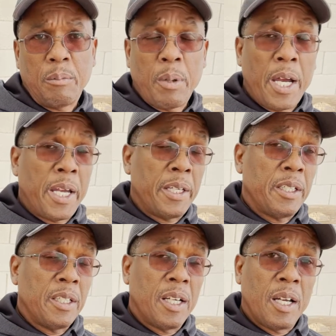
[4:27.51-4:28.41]
by
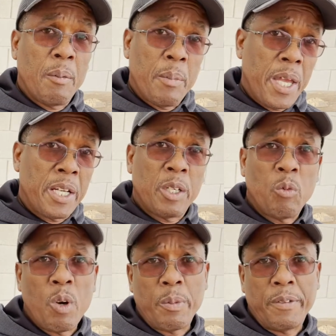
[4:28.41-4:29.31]
a man and a
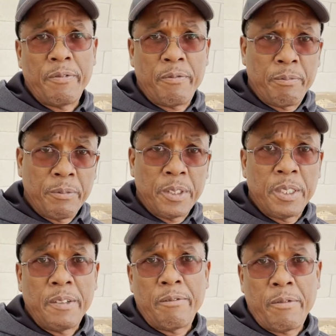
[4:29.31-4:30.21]
woman
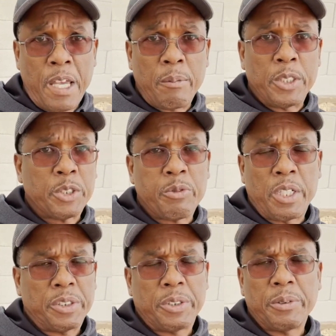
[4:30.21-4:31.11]
family
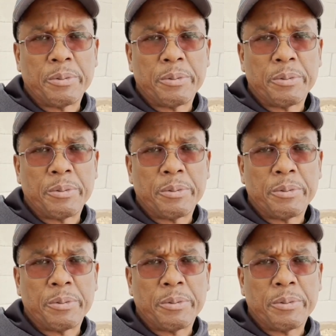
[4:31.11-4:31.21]
structure.